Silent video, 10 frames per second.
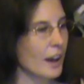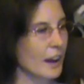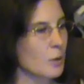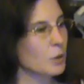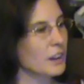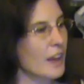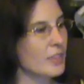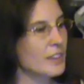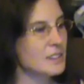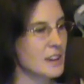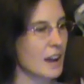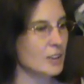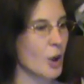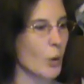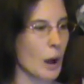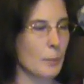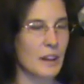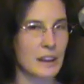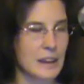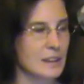and I will let the dead go up
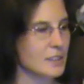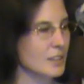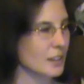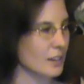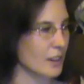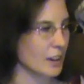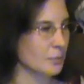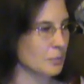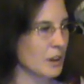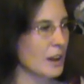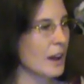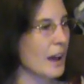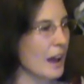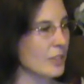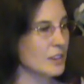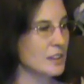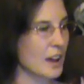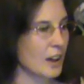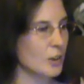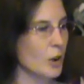and eat the living, and the
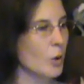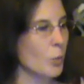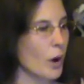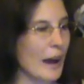dead will